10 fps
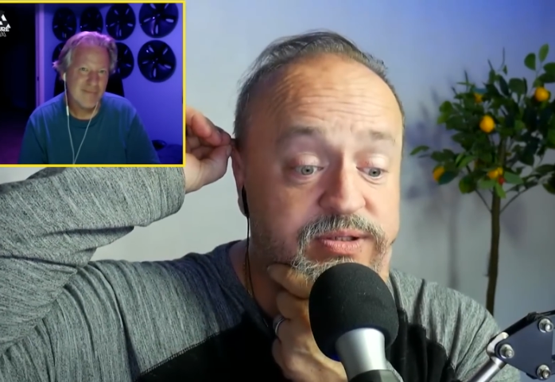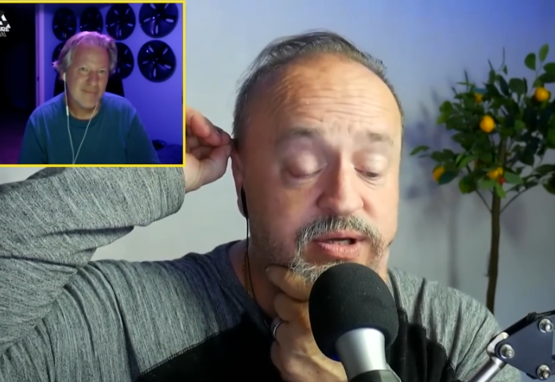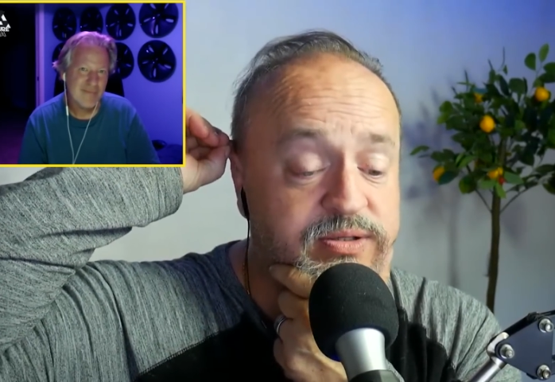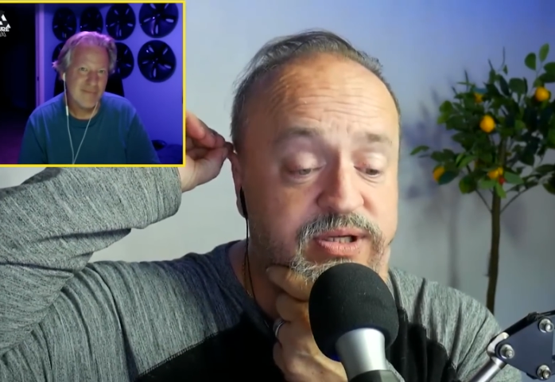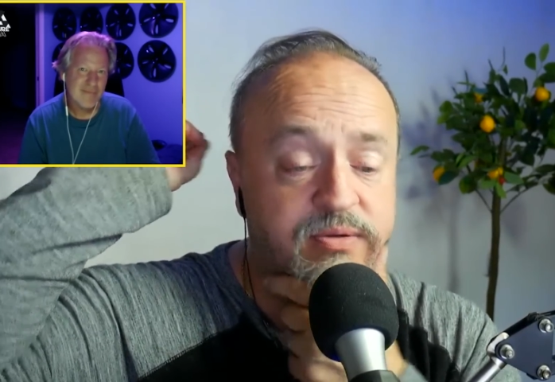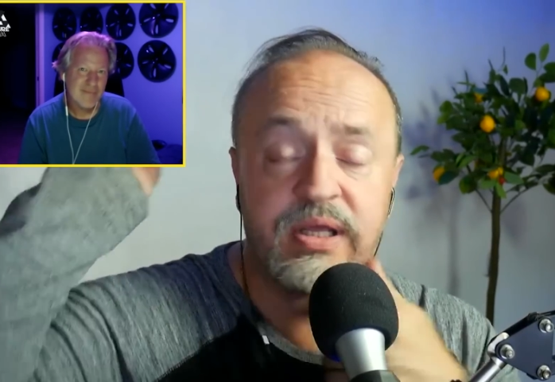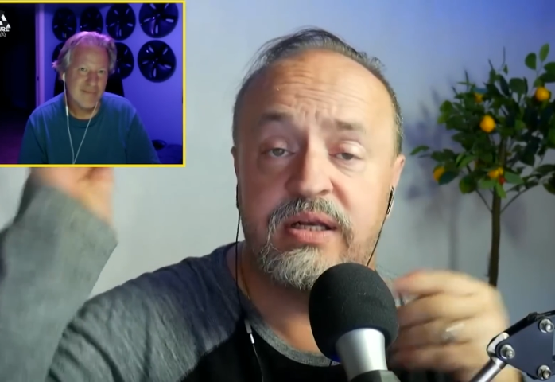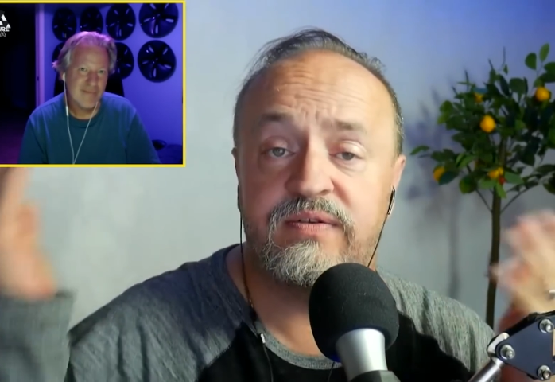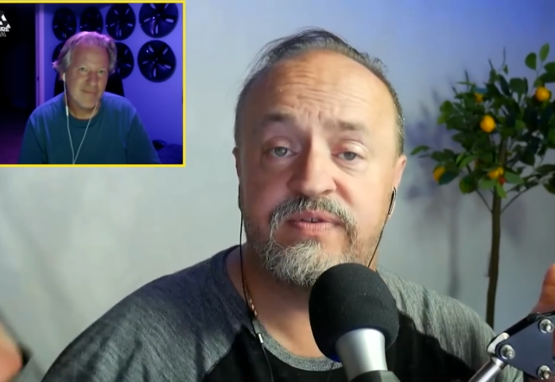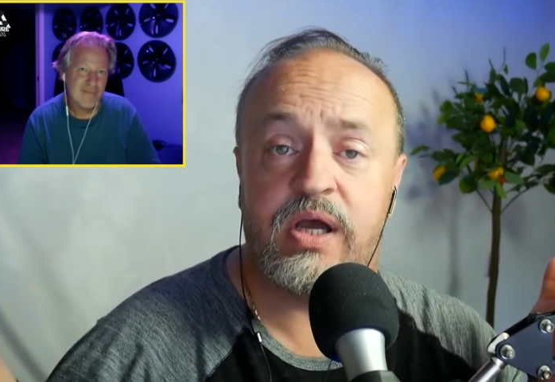Speaker 1: to, until the
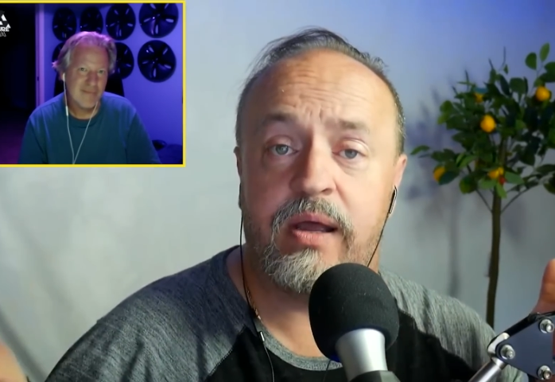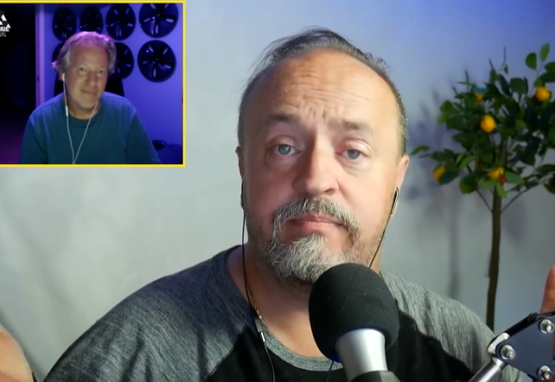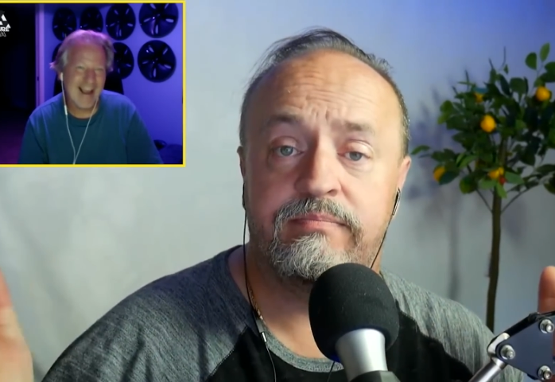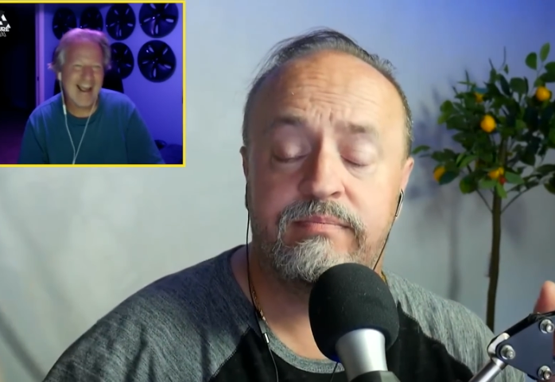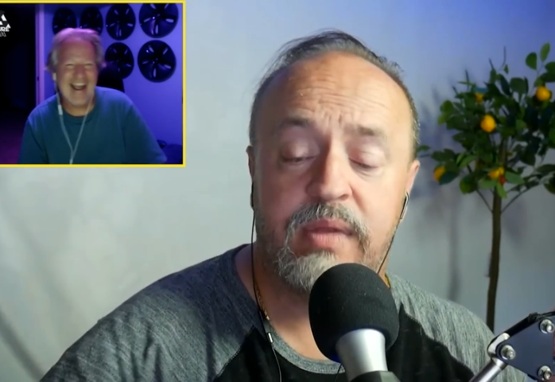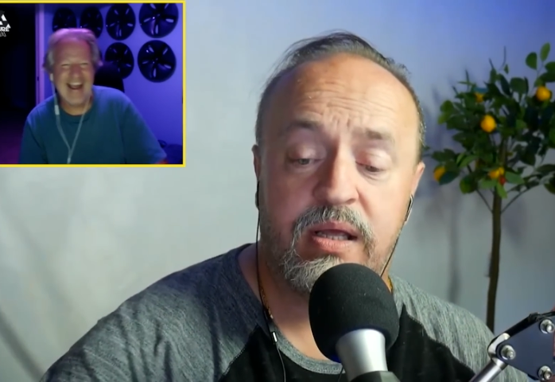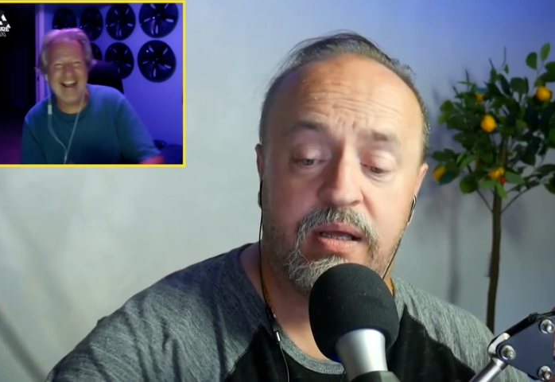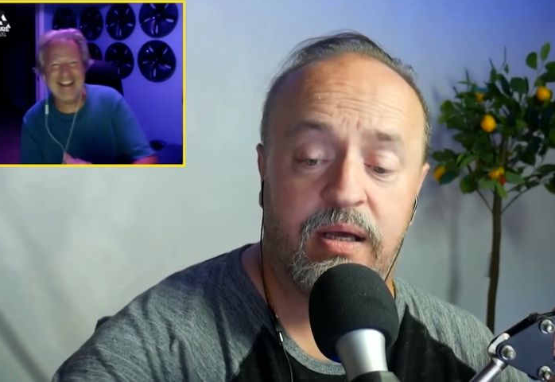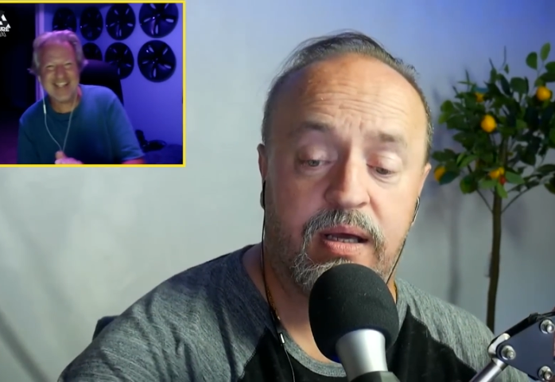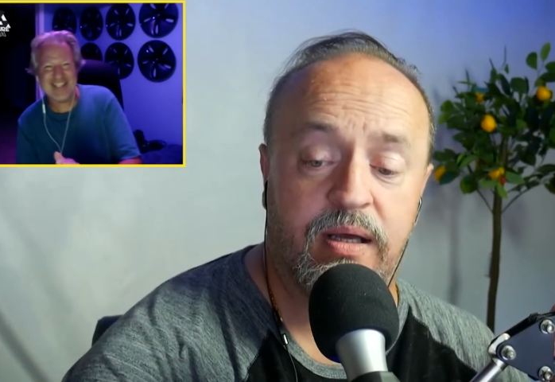end of time.
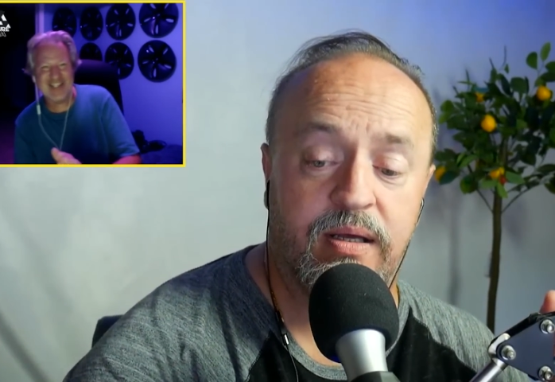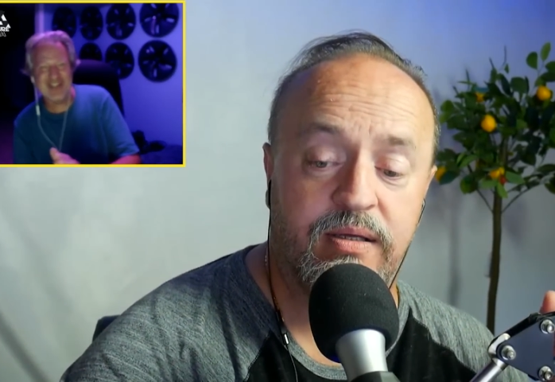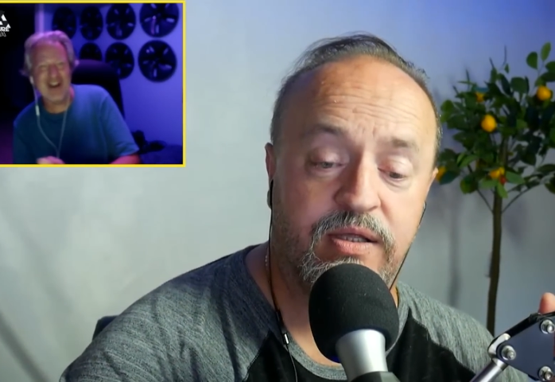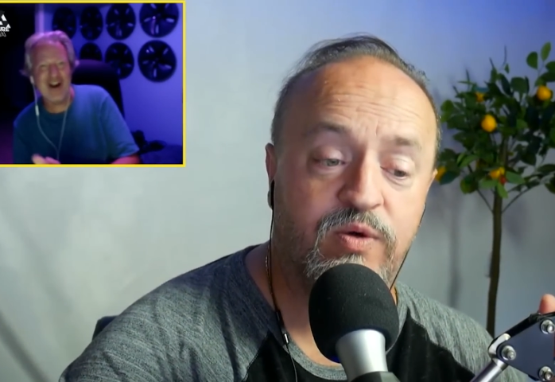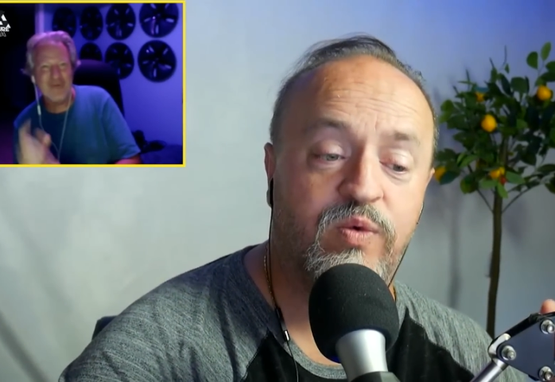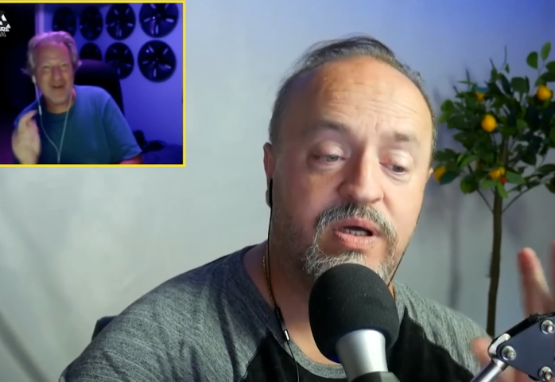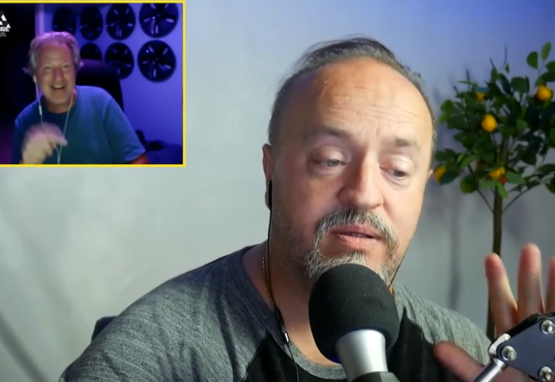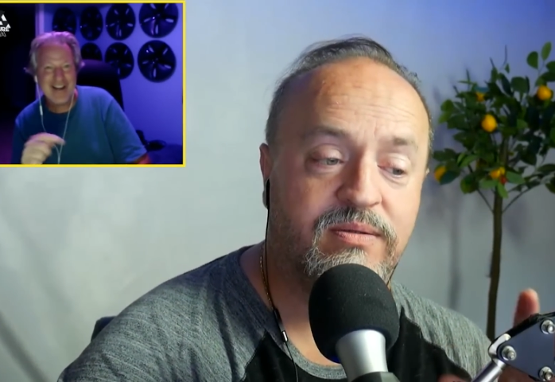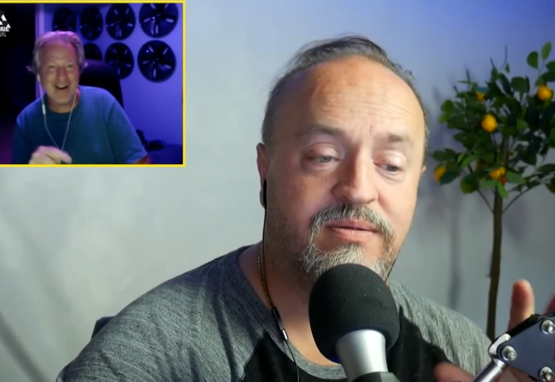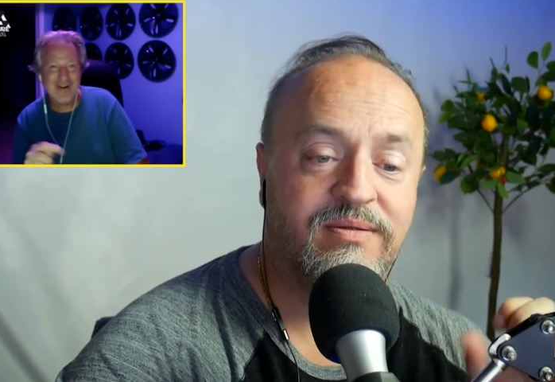Uh, He's still on will,
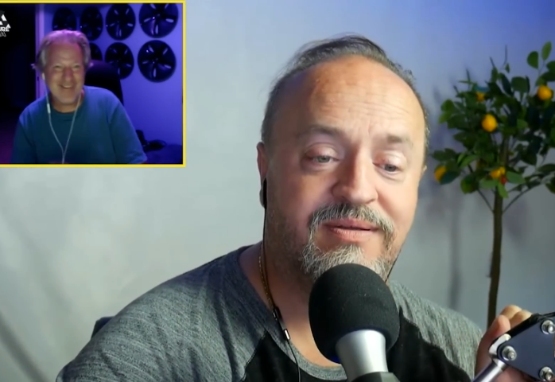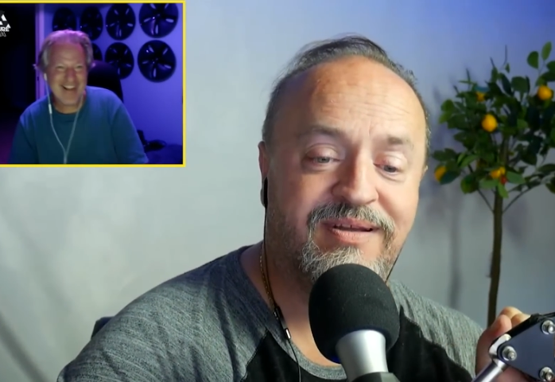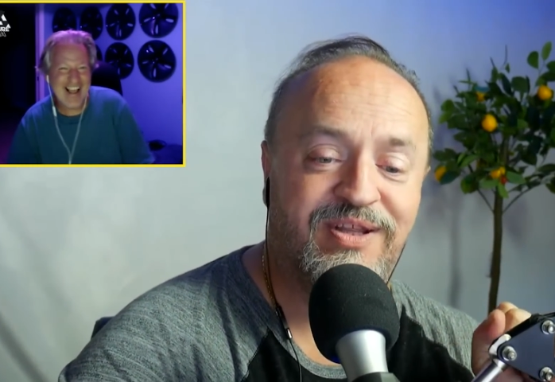right now.